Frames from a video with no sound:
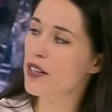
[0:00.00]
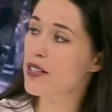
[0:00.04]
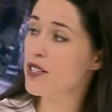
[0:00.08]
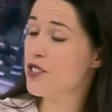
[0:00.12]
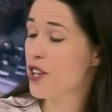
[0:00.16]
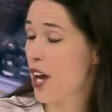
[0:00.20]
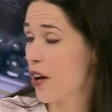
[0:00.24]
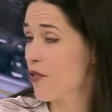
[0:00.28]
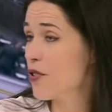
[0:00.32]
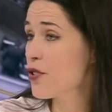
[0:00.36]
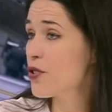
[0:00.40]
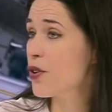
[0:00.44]
the
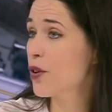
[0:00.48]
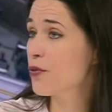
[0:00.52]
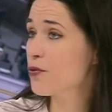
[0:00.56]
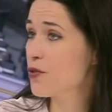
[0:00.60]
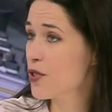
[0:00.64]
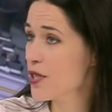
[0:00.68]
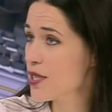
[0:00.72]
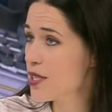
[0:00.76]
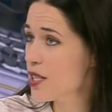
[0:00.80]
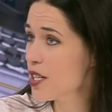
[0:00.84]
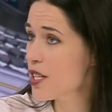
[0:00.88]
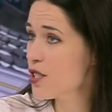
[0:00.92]
territory of
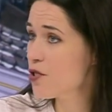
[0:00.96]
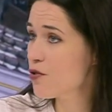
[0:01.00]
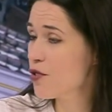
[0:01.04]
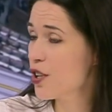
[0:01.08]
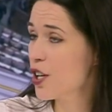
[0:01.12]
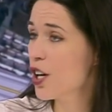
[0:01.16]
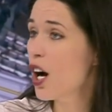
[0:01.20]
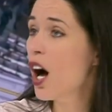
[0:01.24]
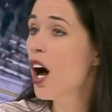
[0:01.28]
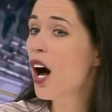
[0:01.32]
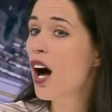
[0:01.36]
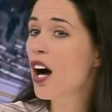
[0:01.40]

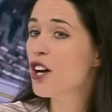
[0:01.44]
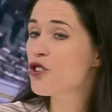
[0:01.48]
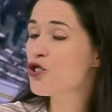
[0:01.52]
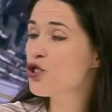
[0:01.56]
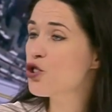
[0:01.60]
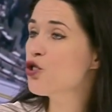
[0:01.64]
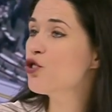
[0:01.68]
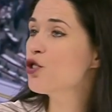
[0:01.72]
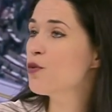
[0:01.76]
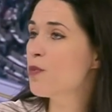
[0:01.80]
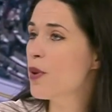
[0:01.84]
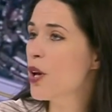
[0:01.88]
Transnistria
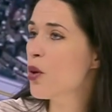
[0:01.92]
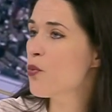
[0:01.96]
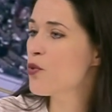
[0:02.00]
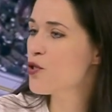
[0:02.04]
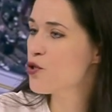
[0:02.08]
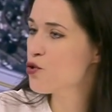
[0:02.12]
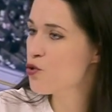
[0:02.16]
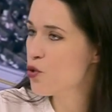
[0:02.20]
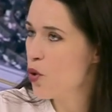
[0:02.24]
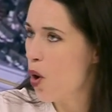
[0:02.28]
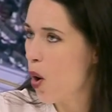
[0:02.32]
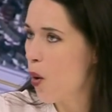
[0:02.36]
should be
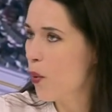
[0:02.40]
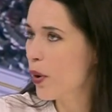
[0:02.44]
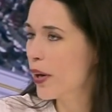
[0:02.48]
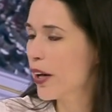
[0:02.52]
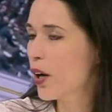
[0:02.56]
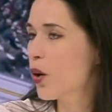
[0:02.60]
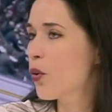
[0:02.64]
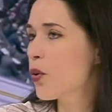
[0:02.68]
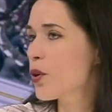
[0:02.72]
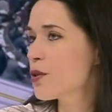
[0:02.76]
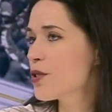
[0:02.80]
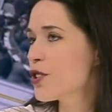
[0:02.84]
withdrawn
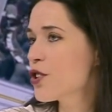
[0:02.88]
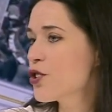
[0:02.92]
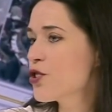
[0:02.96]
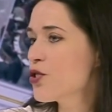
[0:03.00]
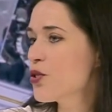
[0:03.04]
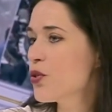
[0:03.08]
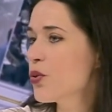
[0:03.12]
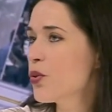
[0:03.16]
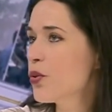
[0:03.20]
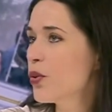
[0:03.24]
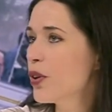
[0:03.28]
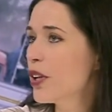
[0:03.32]
according
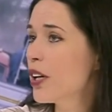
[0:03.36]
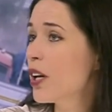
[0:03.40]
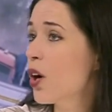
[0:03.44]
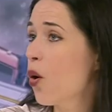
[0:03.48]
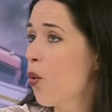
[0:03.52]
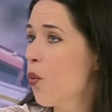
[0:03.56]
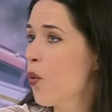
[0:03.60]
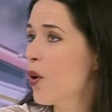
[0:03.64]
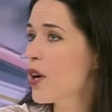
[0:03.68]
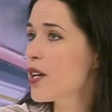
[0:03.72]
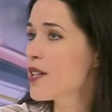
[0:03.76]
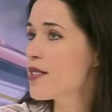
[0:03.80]
to the
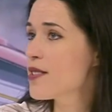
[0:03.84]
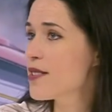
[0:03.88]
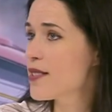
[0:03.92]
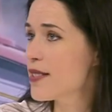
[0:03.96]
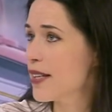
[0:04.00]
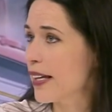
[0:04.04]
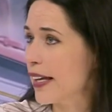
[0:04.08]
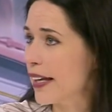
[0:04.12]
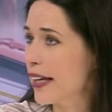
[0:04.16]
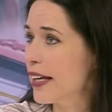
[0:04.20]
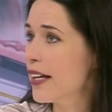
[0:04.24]
O S C